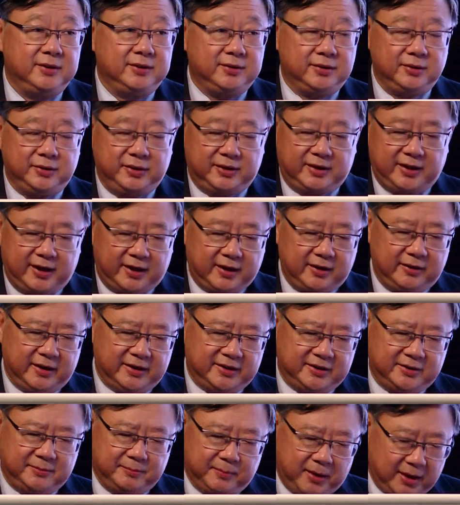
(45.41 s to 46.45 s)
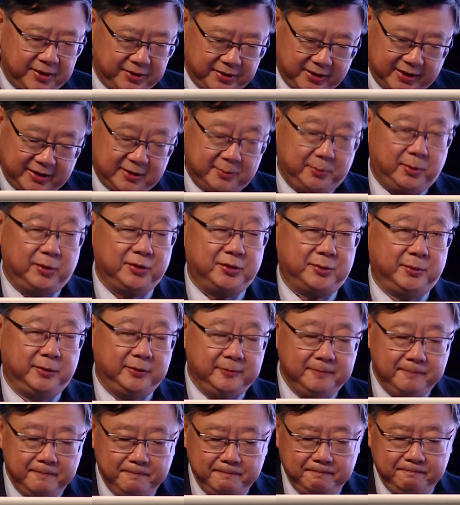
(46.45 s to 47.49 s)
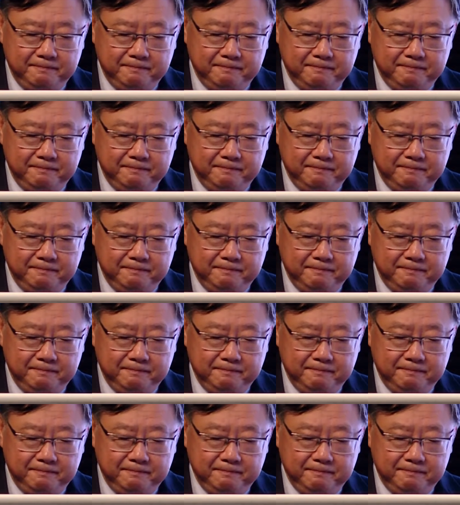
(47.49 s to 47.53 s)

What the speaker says: So you take out as much as possible.